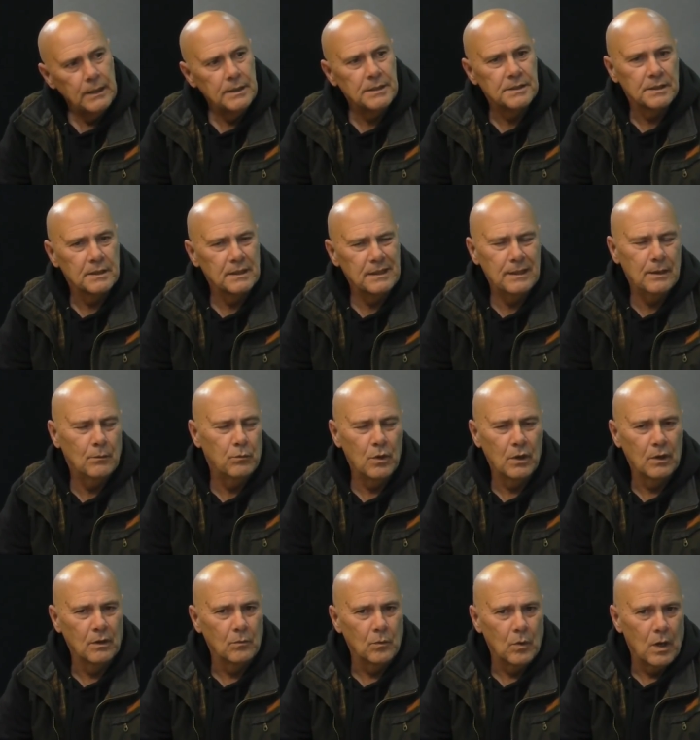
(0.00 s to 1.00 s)
He's the, yeah.
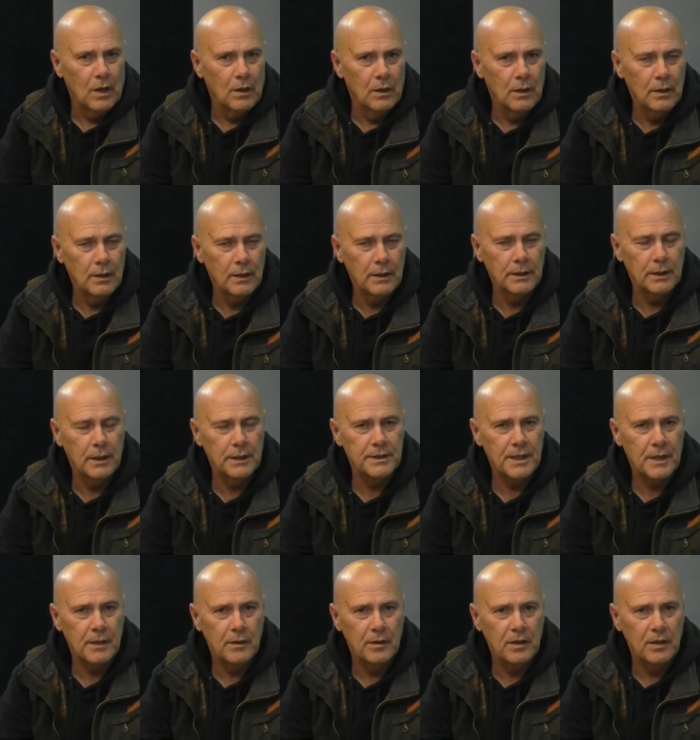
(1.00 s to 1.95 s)
Well, well, it, it,